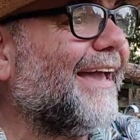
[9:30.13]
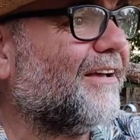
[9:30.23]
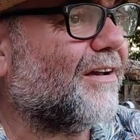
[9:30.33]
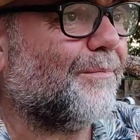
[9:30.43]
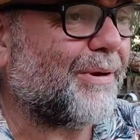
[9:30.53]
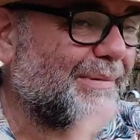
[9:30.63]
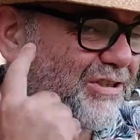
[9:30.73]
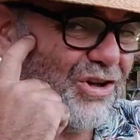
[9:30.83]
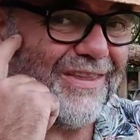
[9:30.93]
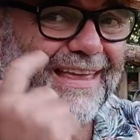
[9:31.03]
head. I pretty
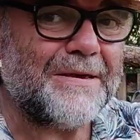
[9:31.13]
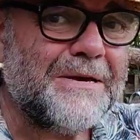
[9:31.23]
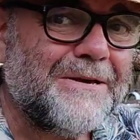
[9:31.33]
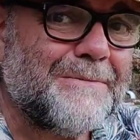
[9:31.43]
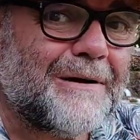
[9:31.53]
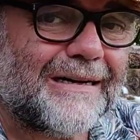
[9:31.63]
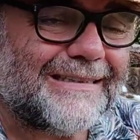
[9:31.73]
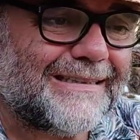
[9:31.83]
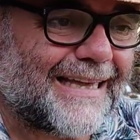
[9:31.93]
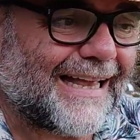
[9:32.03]
much got it there, but
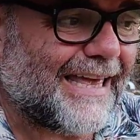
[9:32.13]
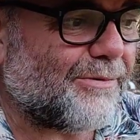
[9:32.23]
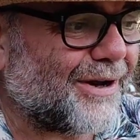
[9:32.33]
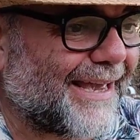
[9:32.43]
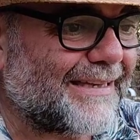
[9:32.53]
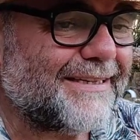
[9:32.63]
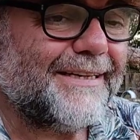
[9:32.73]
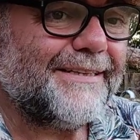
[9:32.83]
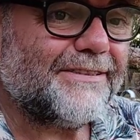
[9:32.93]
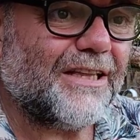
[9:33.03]
I need to get clear in my head.
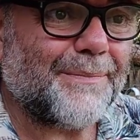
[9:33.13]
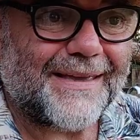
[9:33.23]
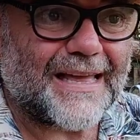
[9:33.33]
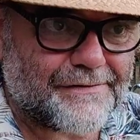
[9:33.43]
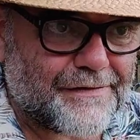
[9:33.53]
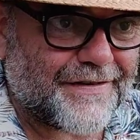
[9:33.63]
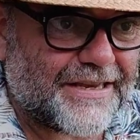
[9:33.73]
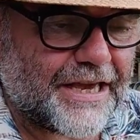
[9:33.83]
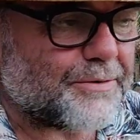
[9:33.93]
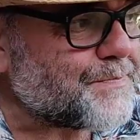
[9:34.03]
So that'll be another
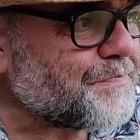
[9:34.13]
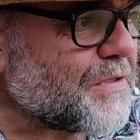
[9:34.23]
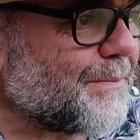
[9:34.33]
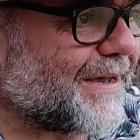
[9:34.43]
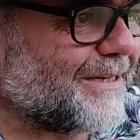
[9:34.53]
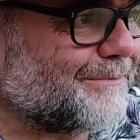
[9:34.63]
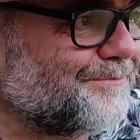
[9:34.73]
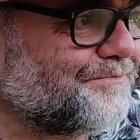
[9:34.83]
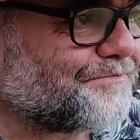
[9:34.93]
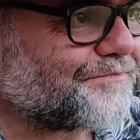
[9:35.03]
video.
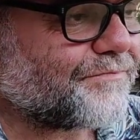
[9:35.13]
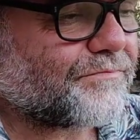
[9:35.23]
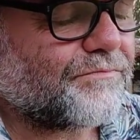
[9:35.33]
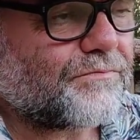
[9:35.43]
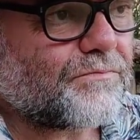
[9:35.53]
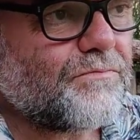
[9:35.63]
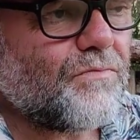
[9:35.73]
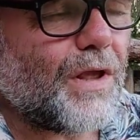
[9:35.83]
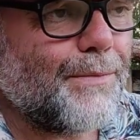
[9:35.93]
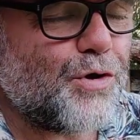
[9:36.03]
But
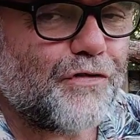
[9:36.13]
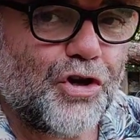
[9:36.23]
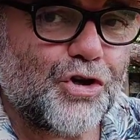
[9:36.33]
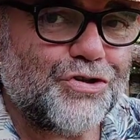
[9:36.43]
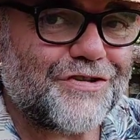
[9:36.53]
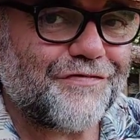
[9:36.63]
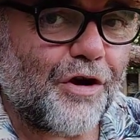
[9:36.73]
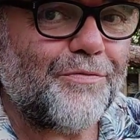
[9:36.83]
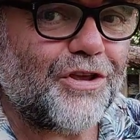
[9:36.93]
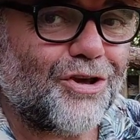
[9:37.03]
moving goods
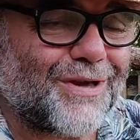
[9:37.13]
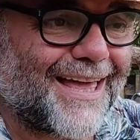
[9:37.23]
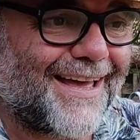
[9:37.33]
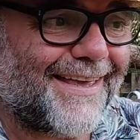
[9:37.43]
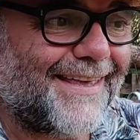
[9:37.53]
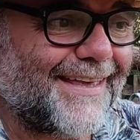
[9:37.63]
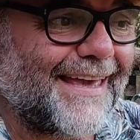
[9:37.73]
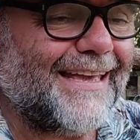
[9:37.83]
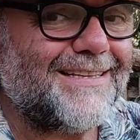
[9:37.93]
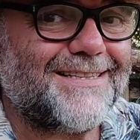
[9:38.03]
from the UK
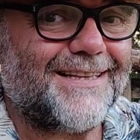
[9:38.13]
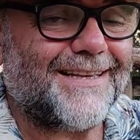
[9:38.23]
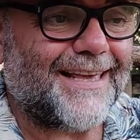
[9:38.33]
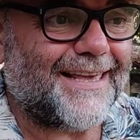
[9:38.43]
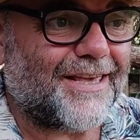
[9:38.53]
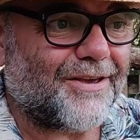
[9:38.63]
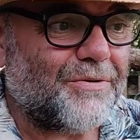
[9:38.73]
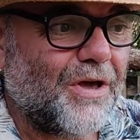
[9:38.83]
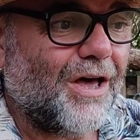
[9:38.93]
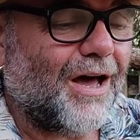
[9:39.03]
into the
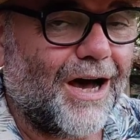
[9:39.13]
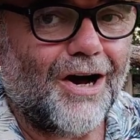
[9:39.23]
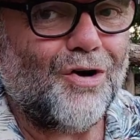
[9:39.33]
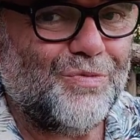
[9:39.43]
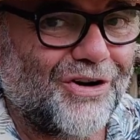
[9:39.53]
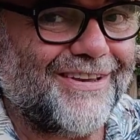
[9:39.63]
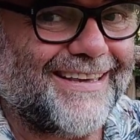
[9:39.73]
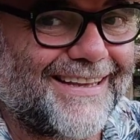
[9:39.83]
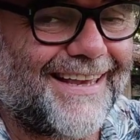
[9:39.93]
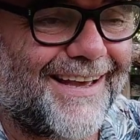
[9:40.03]
EU. Oh, my
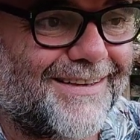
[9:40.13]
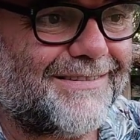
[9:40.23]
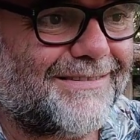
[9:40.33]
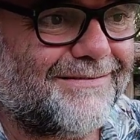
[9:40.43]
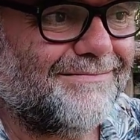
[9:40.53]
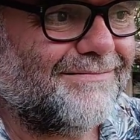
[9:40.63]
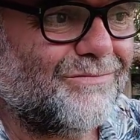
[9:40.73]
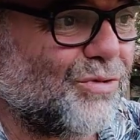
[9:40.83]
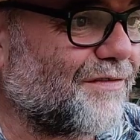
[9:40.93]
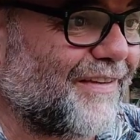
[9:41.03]
giddy aunt.
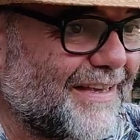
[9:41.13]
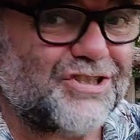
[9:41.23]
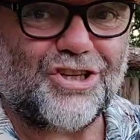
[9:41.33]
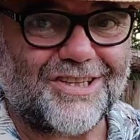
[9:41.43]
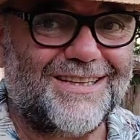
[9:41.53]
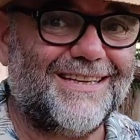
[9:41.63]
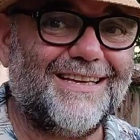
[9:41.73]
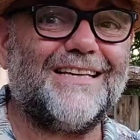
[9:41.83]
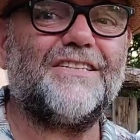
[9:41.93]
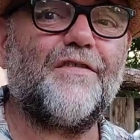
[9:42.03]
One thing is you're going to need
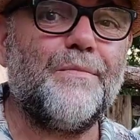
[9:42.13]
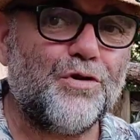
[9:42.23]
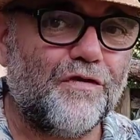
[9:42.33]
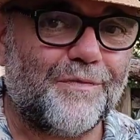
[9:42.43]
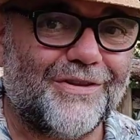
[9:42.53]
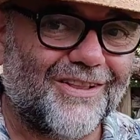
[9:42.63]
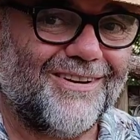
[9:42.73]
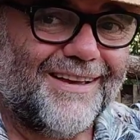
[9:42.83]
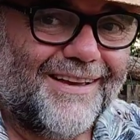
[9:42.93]
to get yourself a movement,